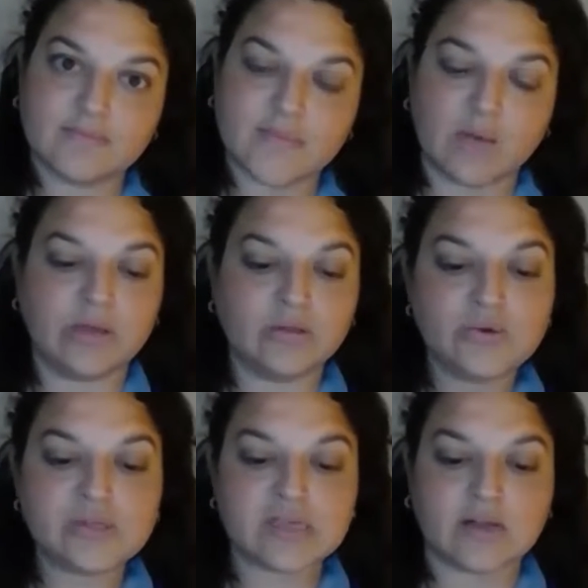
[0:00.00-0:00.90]
and we
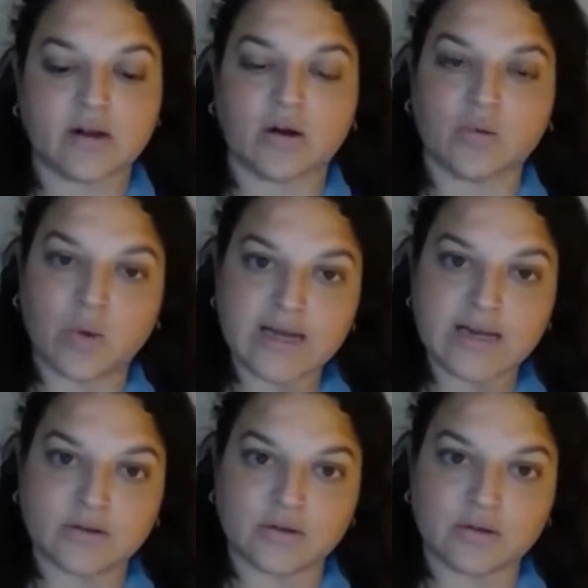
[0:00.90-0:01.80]
loosen our white
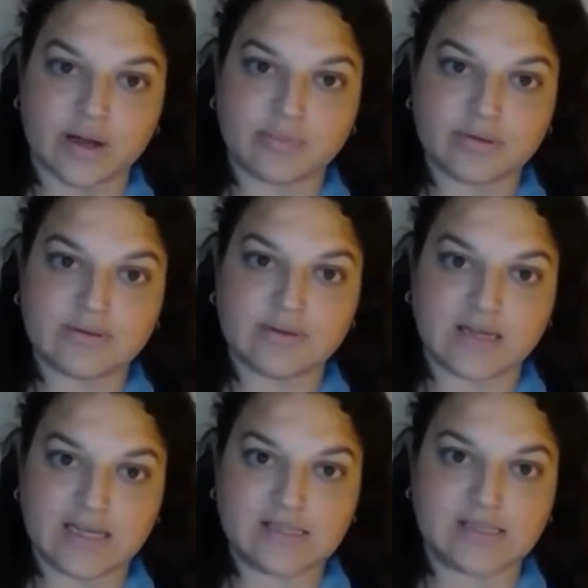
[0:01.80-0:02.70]
knuckle grip
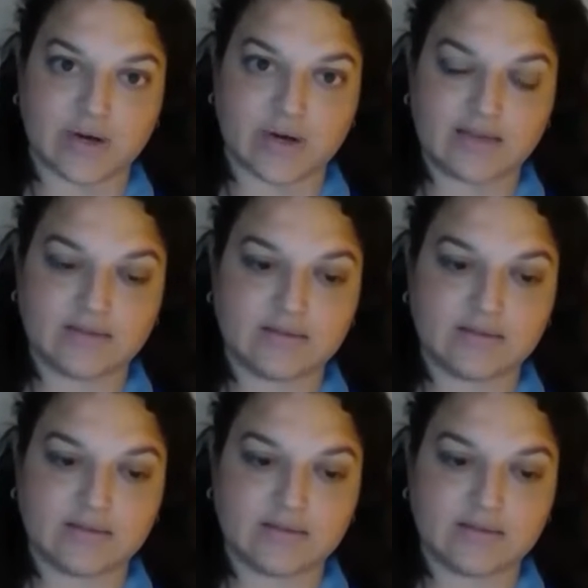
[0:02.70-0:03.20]
on history.